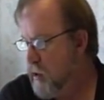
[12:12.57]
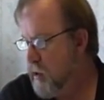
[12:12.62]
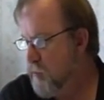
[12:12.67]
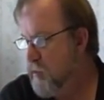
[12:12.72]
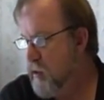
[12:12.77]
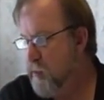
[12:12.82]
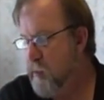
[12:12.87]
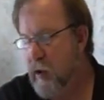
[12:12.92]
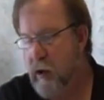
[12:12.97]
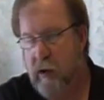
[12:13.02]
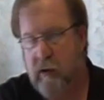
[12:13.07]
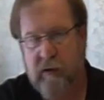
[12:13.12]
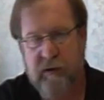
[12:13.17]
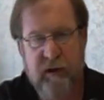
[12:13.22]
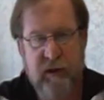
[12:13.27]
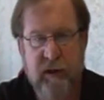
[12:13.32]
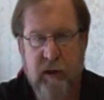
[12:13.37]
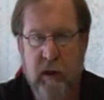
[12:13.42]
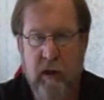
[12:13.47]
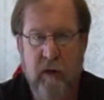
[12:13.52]
empty
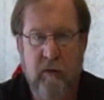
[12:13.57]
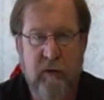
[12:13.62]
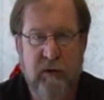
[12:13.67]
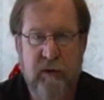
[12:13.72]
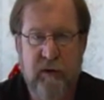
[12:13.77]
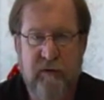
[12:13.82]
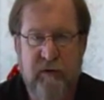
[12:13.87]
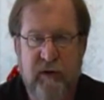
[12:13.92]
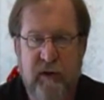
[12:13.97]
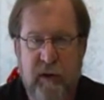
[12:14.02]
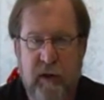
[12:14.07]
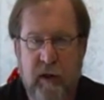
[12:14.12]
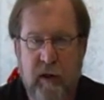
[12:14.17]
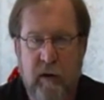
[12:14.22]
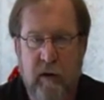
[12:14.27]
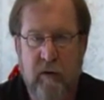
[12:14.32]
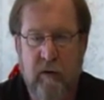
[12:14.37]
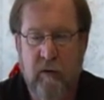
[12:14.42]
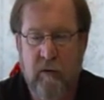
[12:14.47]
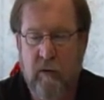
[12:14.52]
bottle, just like what you've
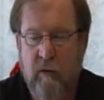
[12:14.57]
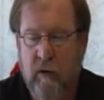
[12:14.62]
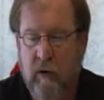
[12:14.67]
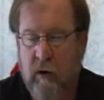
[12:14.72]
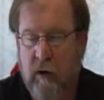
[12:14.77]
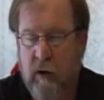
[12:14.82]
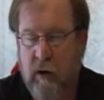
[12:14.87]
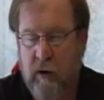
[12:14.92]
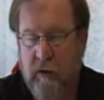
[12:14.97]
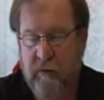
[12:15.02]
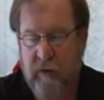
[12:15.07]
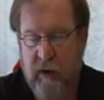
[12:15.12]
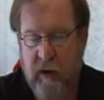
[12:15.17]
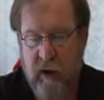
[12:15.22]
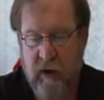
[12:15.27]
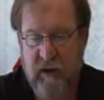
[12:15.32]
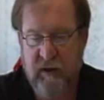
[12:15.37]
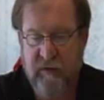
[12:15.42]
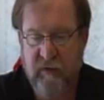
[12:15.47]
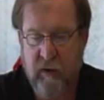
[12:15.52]
seen on
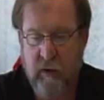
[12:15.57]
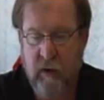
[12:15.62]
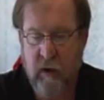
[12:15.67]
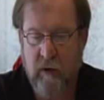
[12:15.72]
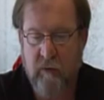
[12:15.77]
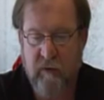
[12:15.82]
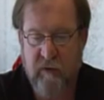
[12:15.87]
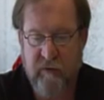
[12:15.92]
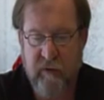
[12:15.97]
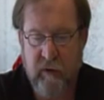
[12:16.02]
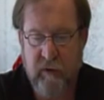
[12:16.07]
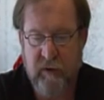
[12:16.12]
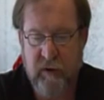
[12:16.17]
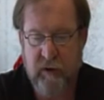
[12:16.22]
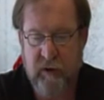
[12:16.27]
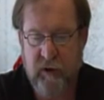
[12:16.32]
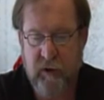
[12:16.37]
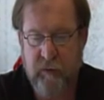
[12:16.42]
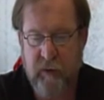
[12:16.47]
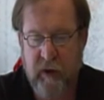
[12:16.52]
the SVR
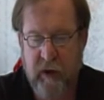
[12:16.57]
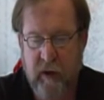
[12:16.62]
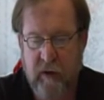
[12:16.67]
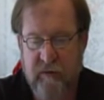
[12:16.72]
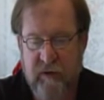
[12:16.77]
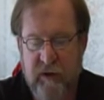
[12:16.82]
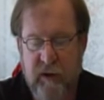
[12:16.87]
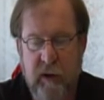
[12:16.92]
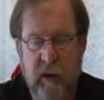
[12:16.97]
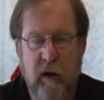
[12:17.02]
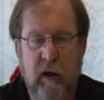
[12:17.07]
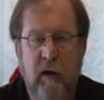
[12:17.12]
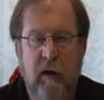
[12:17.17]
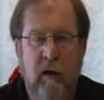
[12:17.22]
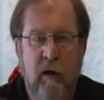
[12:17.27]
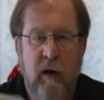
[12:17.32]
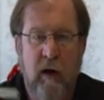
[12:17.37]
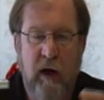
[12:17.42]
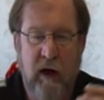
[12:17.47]
reviews that you may have seen.